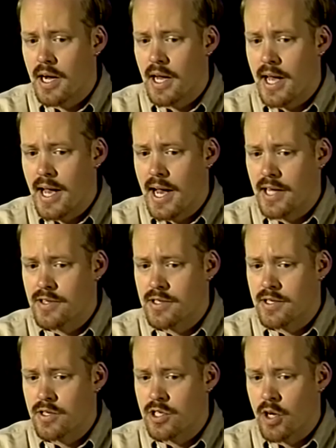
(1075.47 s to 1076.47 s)

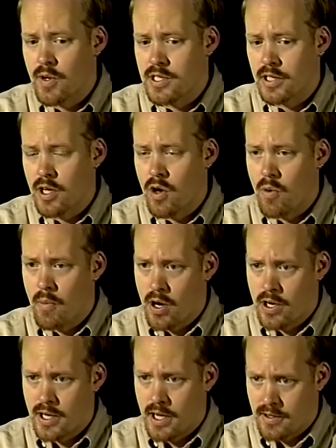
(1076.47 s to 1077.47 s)
at Jerry's Lee Home
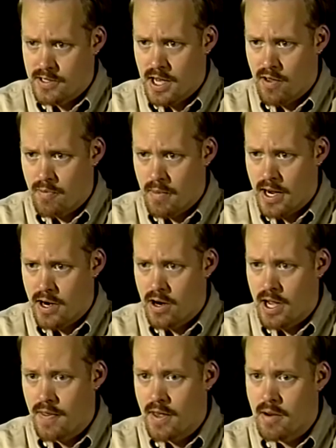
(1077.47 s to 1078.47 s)
Market on South Meyer,
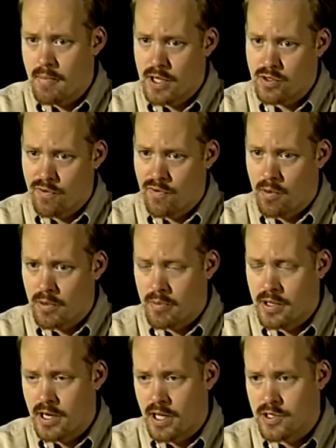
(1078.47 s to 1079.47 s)
and then at Metroform
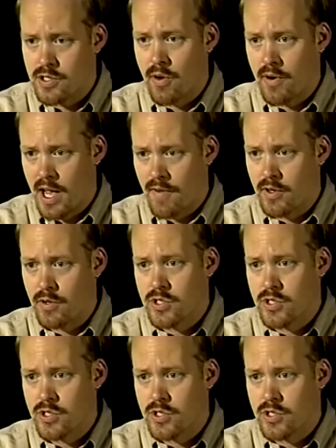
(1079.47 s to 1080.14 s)
Limited on Stone Avenue.